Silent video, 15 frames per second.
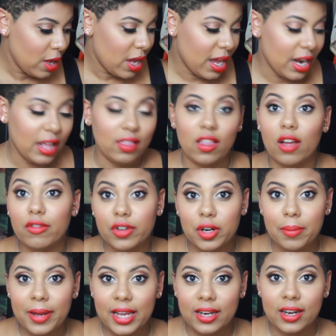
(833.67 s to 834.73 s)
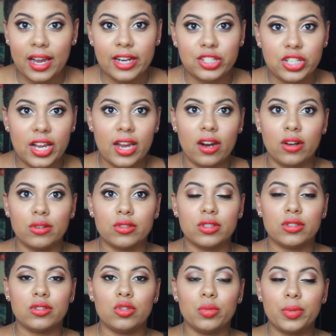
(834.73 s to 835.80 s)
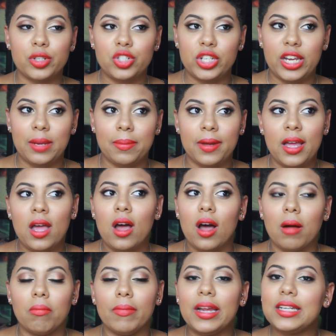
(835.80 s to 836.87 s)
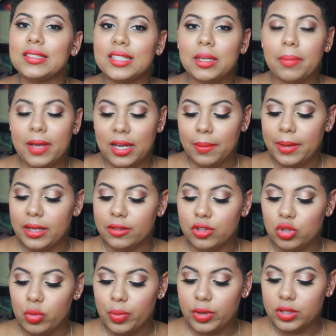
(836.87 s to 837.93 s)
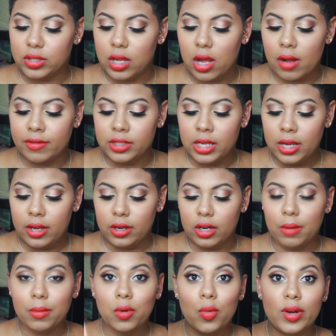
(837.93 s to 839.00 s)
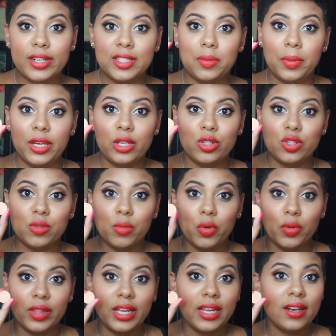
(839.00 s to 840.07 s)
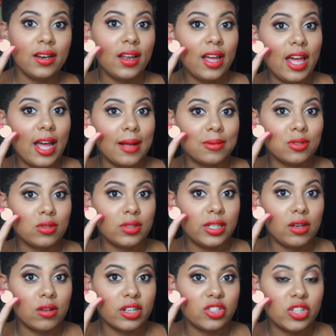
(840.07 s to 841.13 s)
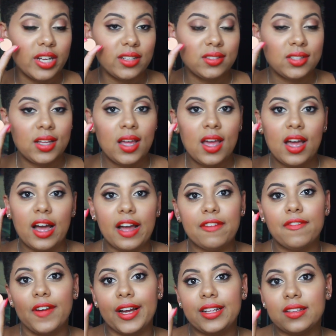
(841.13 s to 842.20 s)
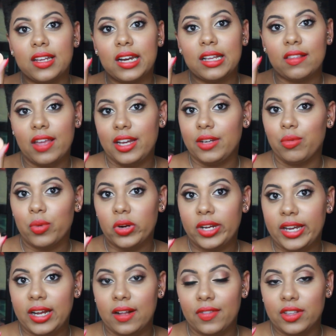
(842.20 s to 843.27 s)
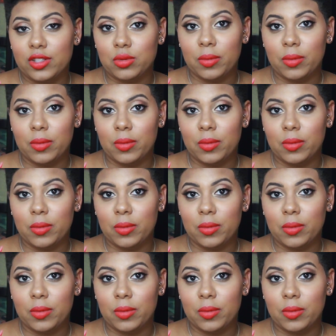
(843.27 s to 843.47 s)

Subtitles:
and I love her Panned eyeshadows. Super cheap, amazing pigment, super soft. Number 1 is Peach Smoothie. Absolutely gorgeous. I find that I like working on this